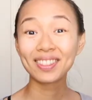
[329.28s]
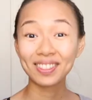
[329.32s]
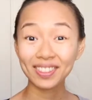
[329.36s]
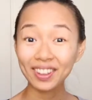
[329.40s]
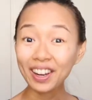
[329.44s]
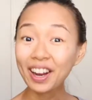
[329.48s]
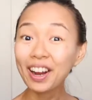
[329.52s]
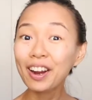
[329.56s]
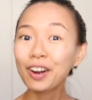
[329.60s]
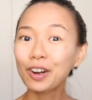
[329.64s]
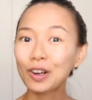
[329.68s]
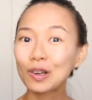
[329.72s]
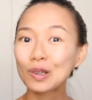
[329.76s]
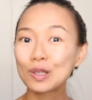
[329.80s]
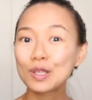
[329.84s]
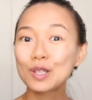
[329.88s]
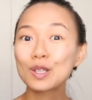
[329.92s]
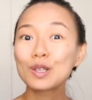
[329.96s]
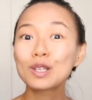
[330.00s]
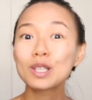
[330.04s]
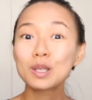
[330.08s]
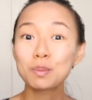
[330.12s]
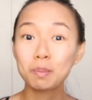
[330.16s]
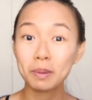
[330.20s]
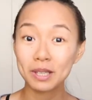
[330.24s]
There are
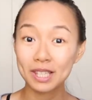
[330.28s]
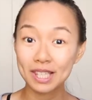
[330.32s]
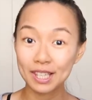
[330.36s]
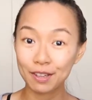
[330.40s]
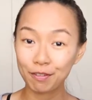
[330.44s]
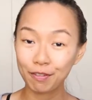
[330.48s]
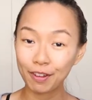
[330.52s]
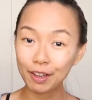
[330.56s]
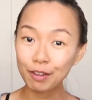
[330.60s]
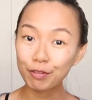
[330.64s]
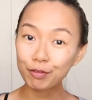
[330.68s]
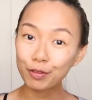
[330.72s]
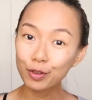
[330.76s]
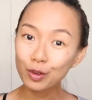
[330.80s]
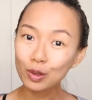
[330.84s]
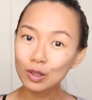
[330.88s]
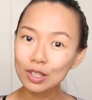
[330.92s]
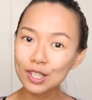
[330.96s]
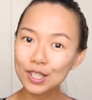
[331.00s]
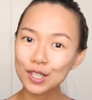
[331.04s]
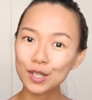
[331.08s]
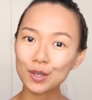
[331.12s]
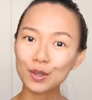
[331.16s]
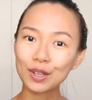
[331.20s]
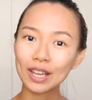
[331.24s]
also specific
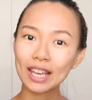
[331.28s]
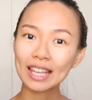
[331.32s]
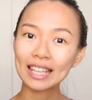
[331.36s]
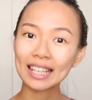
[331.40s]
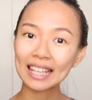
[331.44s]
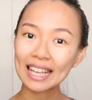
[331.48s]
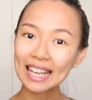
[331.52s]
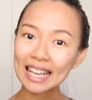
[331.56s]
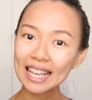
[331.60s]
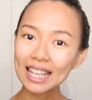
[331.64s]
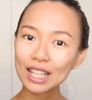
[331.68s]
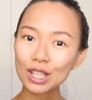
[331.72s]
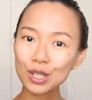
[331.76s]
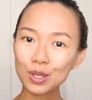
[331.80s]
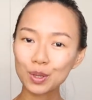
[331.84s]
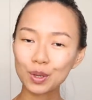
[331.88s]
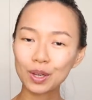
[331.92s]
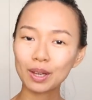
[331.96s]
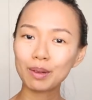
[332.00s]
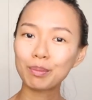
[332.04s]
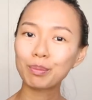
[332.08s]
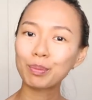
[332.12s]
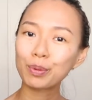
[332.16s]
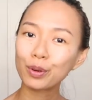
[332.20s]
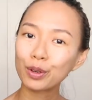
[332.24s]
foods you can eat
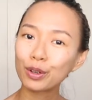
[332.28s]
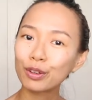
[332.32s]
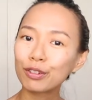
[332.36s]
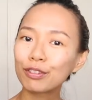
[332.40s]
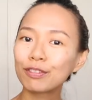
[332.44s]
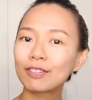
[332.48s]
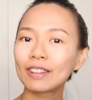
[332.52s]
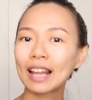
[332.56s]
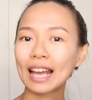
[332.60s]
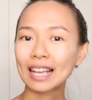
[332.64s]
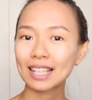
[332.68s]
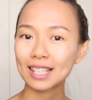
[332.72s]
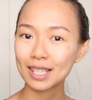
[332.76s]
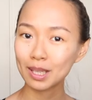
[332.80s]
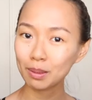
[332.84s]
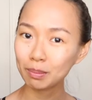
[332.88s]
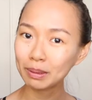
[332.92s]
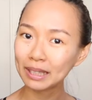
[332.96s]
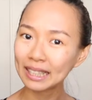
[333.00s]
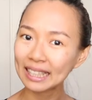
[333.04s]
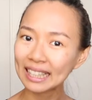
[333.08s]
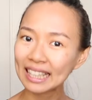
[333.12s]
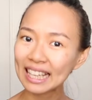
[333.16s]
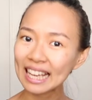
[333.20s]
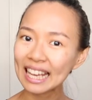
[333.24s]
to improve
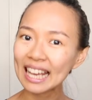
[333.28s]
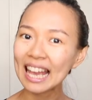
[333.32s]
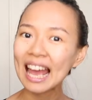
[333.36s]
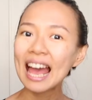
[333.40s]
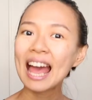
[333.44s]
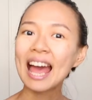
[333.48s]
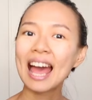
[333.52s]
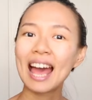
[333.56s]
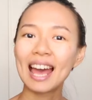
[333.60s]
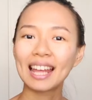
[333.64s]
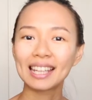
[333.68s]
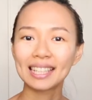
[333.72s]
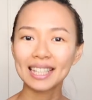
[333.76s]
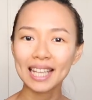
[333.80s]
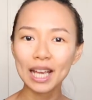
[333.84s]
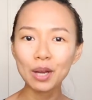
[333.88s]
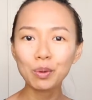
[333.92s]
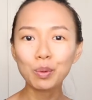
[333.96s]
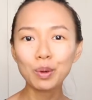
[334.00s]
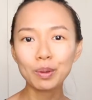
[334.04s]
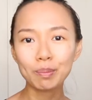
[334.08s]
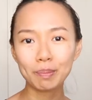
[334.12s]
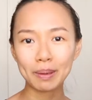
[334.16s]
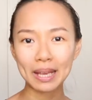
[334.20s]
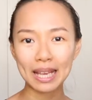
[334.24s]
flexibility, and
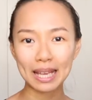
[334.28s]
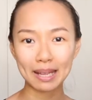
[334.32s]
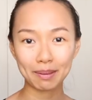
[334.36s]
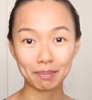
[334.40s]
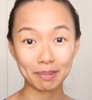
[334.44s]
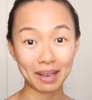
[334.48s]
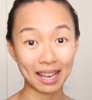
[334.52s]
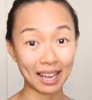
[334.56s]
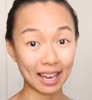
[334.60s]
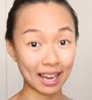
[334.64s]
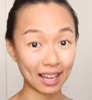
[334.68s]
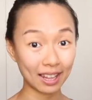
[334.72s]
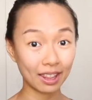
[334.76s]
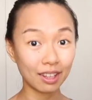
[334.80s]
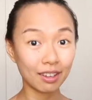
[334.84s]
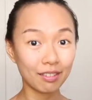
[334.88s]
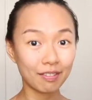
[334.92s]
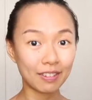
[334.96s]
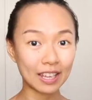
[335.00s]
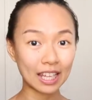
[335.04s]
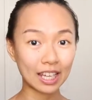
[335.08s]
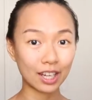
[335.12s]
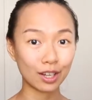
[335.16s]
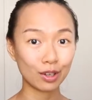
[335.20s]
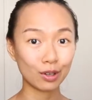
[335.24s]
that would be in my other
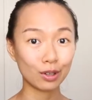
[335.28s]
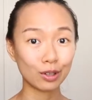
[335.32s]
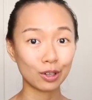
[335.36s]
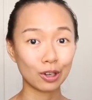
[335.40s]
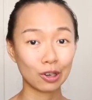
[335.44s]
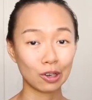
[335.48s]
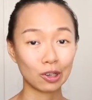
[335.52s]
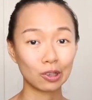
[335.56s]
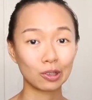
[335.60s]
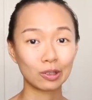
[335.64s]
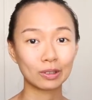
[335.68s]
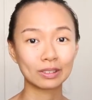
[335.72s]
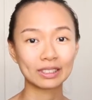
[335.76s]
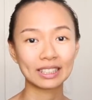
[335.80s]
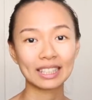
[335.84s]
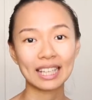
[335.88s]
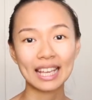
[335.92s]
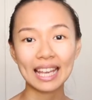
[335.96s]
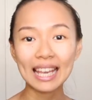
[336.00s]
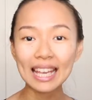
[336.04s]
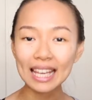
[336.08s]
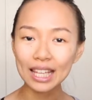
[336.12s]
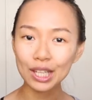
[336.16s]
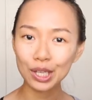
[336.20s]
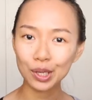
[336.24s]
video called
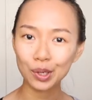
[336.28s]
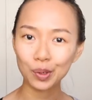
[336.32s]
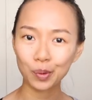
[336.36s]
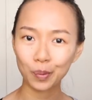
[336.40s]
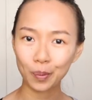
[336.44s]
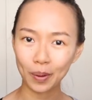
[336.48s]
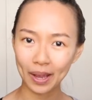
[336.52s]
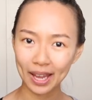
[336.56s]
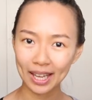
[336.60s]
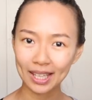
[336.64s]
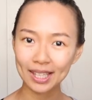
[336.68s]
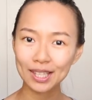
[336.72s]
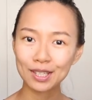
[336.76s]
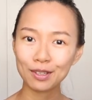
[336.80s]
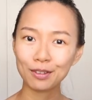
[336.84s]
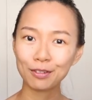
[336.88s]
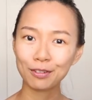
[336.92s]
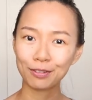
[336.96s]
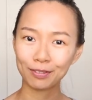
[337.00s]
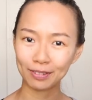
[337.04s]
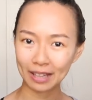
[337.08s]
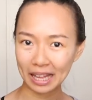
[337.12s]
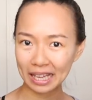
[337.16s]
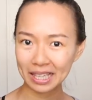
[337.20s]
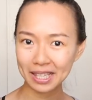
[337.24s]
Eat Your Way to
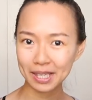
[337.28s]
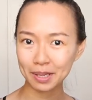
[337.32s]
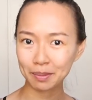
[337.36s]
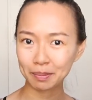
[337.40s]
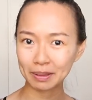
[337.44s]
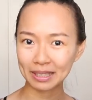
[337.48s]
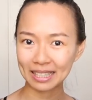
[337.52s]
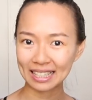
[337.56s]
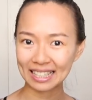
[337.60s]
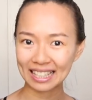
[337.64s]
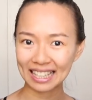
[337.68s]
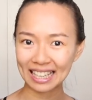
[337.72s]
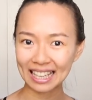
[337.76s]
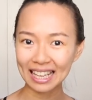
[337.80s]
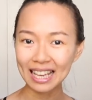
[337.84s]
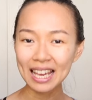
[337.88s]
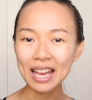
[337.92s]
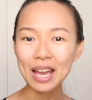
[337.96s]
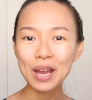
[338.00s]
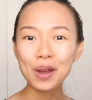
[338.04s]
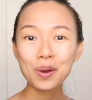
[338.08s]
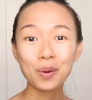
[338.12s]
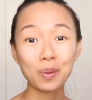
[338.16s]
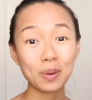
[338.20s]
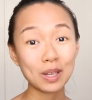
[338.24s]

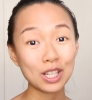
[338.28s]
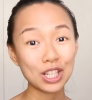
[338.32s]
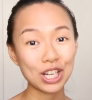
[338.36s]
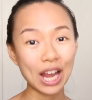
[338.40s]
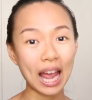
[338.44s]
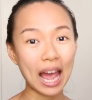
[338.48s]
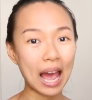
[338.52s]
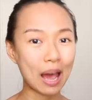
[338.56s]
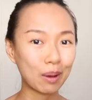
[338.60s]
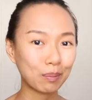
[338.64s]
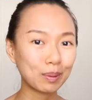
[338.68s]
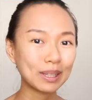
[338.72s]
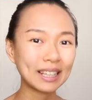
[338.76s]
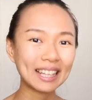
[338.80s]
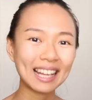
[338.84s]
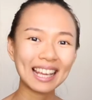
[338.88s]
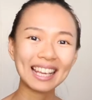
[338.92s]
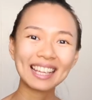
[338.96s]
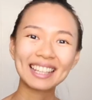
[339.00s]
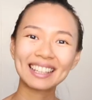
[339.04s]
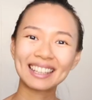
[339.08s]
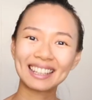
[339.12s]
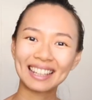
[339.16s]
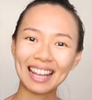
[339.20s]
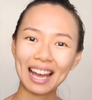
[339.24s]
Flexibility, which I would
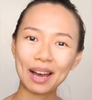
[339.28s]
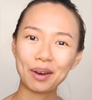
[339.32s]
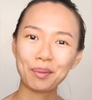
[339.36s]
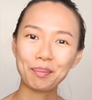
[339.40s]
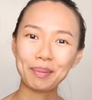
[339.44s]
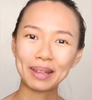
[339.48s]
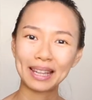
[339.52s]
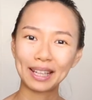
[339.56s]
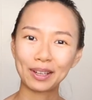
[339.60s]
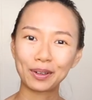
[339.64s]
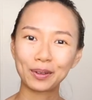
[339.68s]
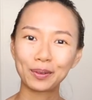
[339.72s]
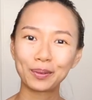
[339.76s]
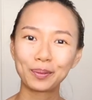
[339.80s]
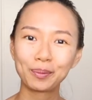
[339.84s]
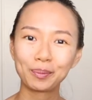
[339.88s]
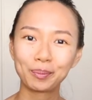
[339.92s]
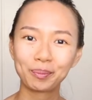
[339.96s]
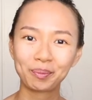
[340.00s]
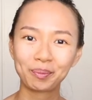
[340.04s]
link down below.